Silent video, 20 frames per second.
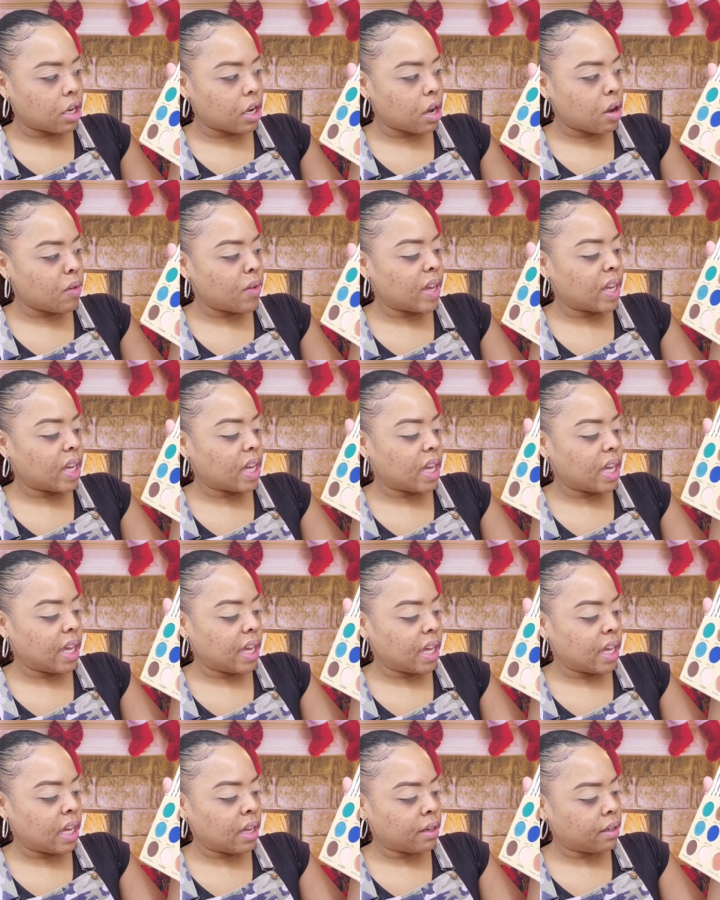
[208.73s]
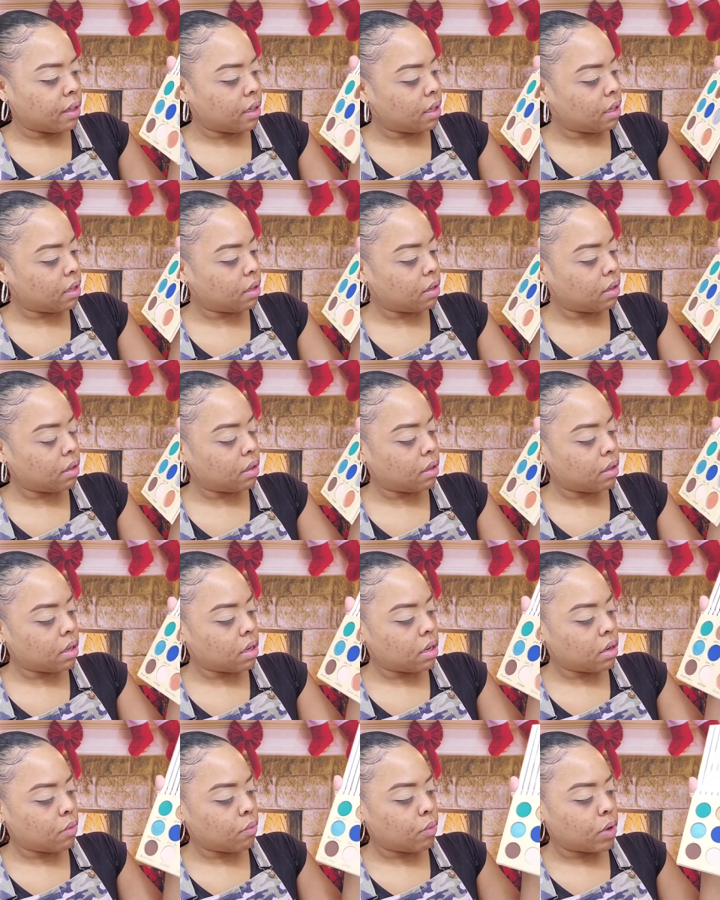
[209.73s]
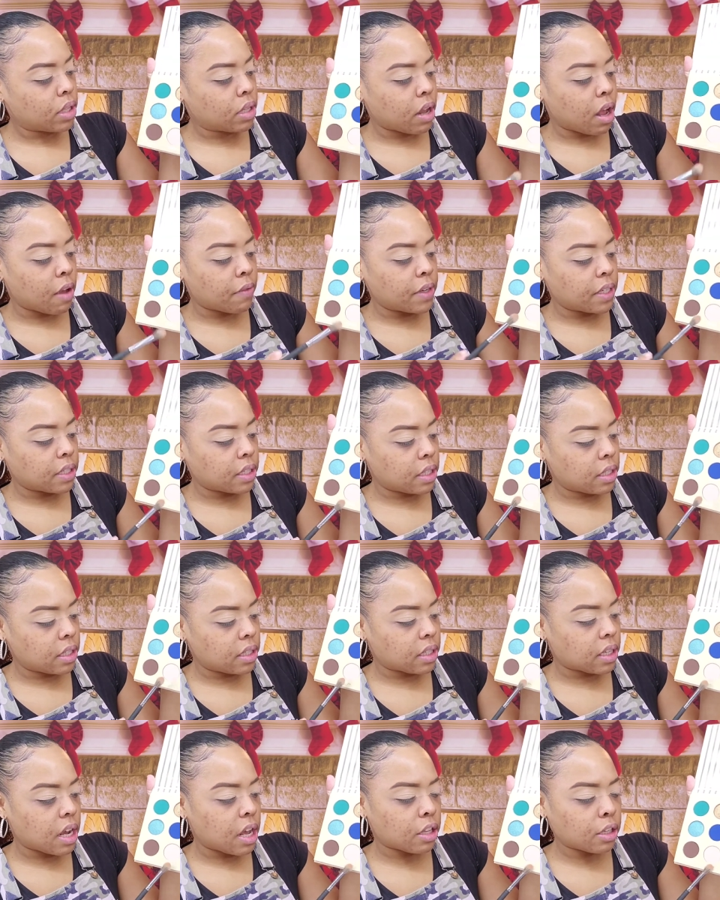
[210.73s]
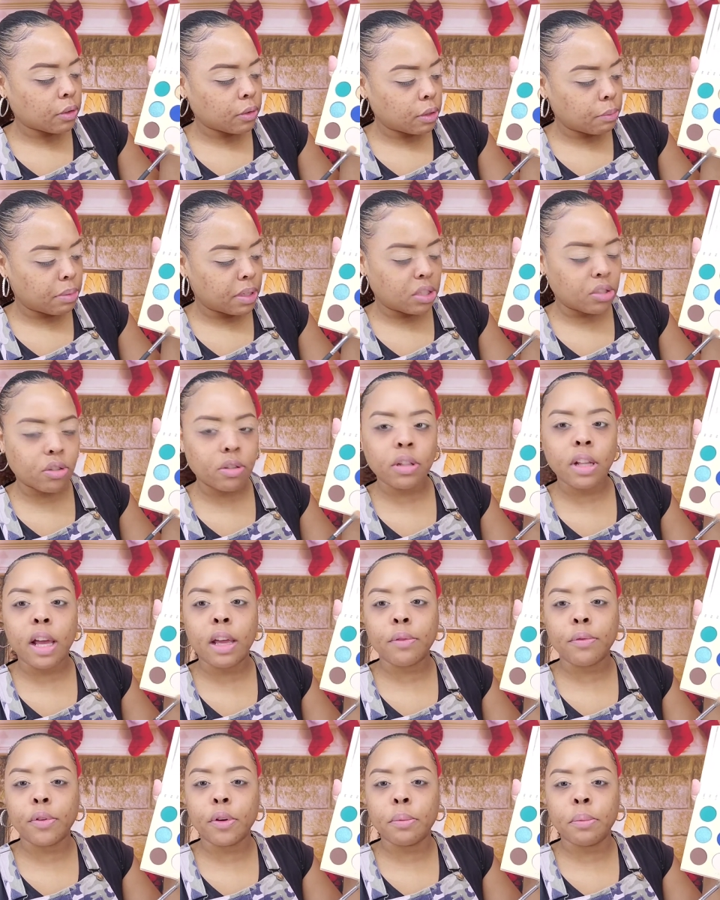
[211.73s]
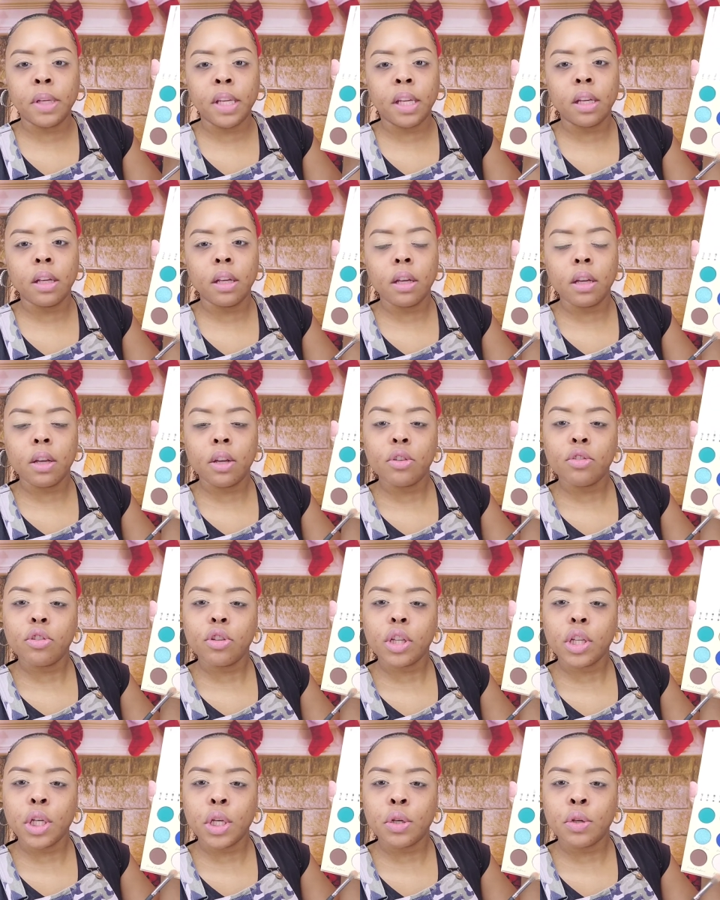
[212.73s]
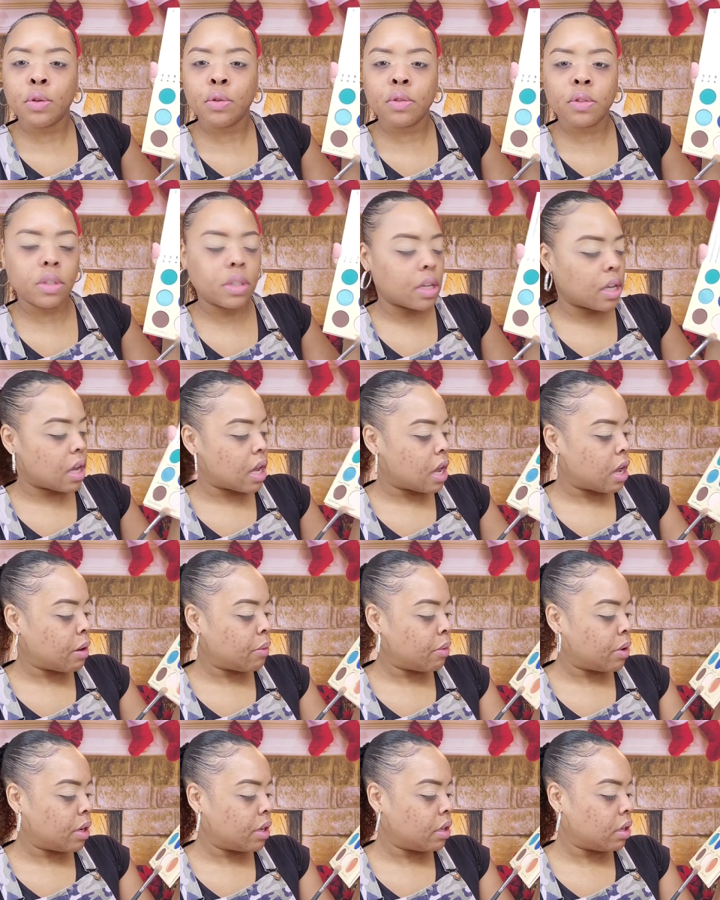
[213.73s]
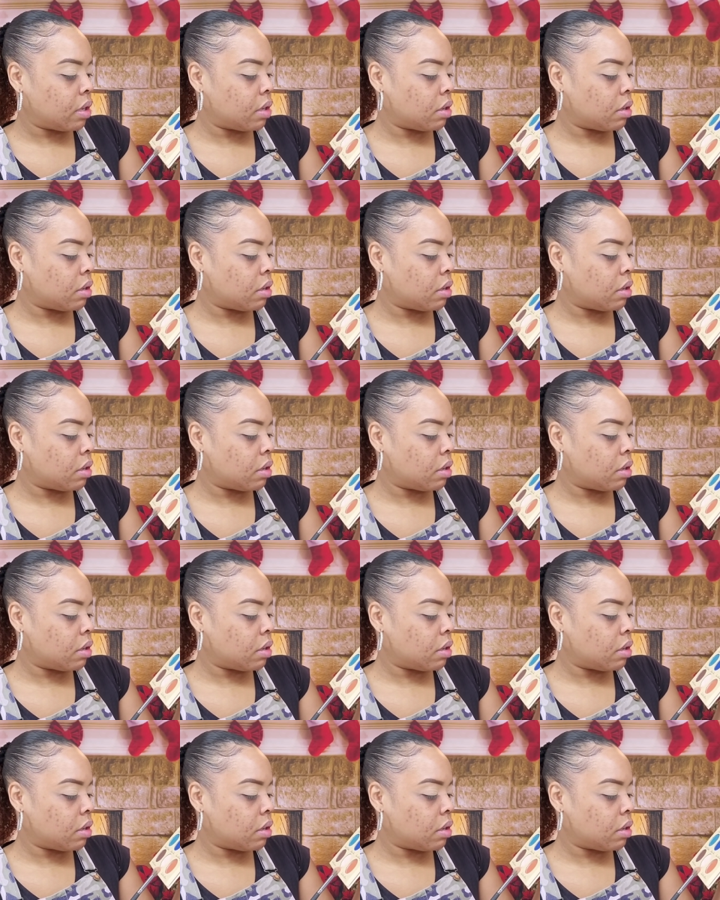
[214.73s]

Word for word: going in with, obviously this color would be too light for me to use. I would,